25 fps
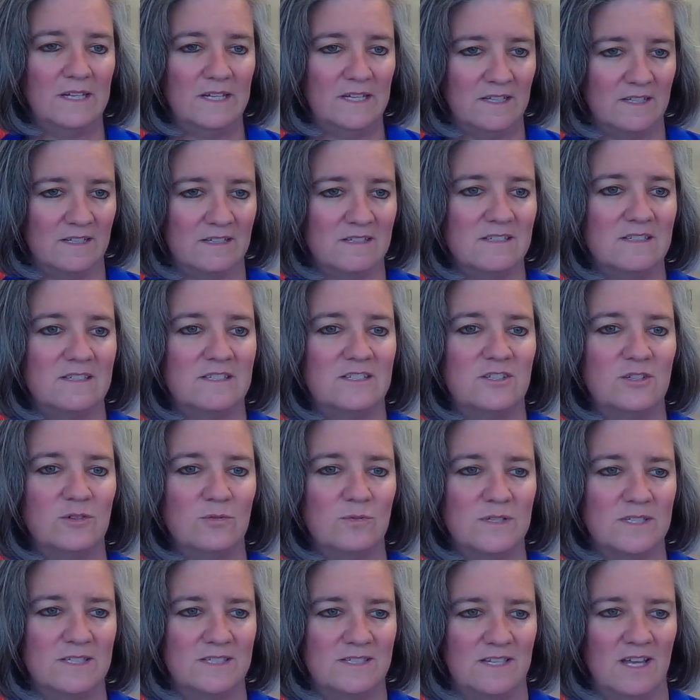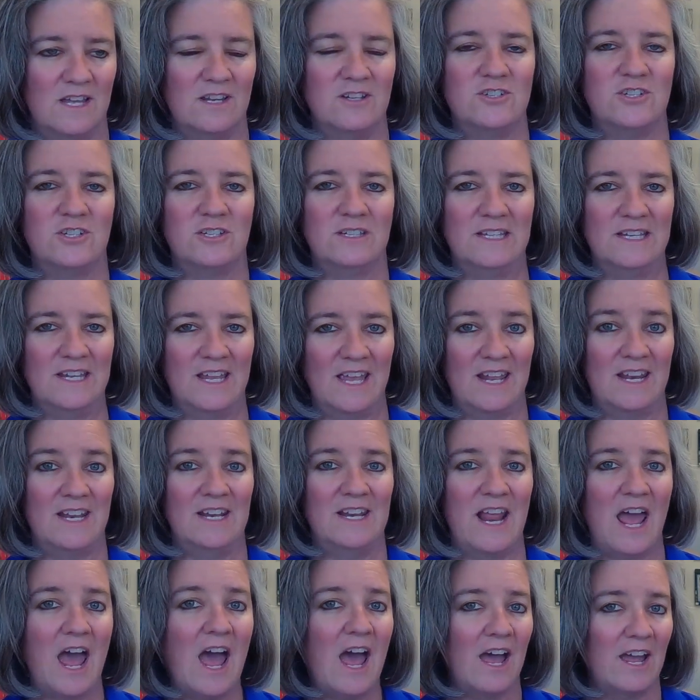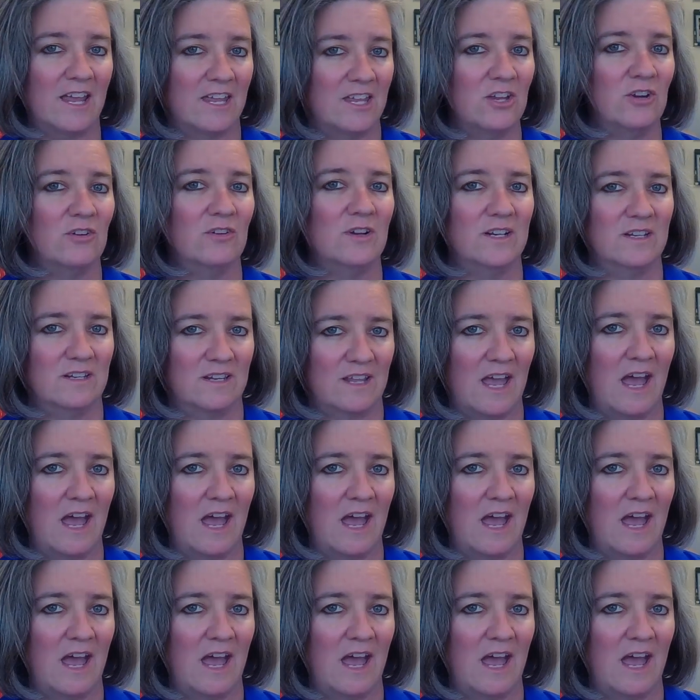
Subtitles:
is to essentially get an accurate